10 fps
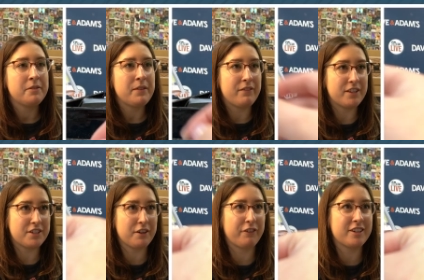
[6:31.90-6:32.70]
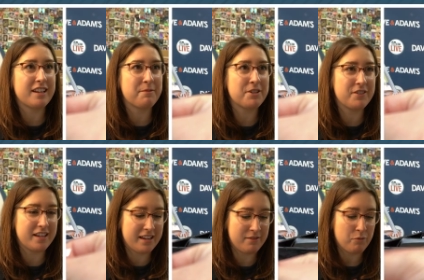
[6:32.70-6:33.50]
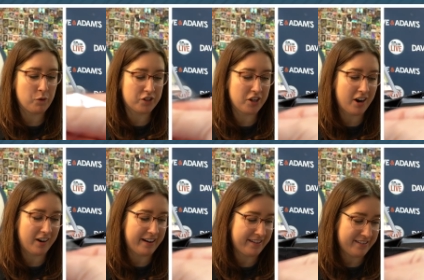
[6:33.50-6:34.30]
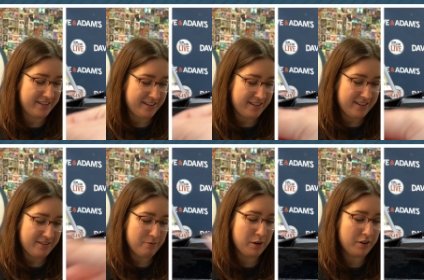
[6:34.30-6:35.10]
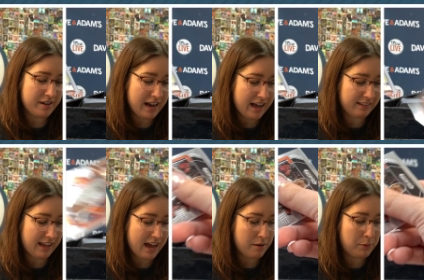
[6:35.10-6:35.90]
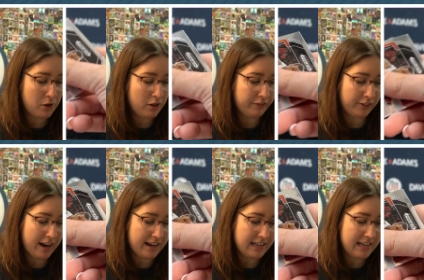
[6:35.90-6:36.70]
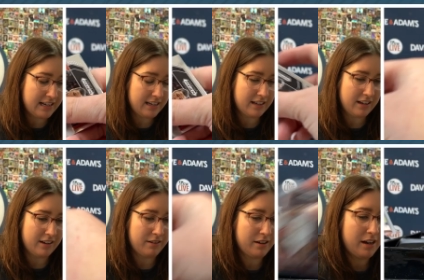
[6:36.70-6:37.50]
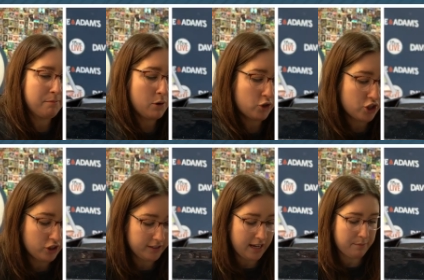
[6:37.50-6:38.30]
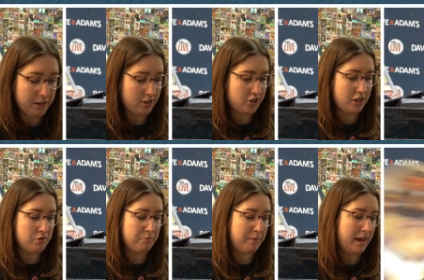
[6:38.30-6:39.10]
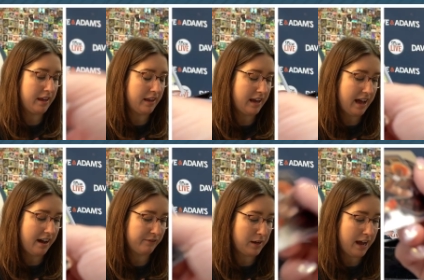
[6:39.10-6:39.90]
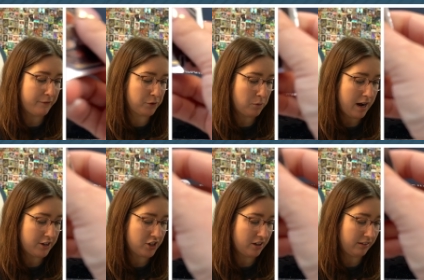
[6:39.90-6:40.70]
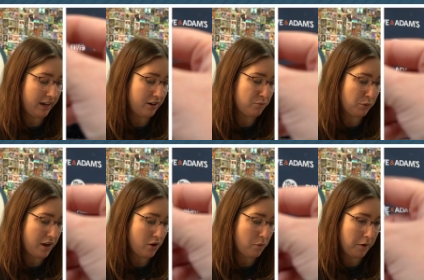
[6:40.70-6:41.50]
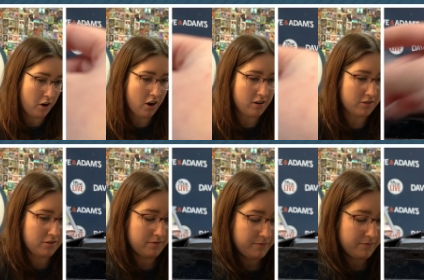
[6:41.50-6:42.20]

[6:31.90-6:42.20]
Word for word: If this is your first time tuning in, we're sorry. We are not liable for any emotional damage that you may have after watching Elena break open cards.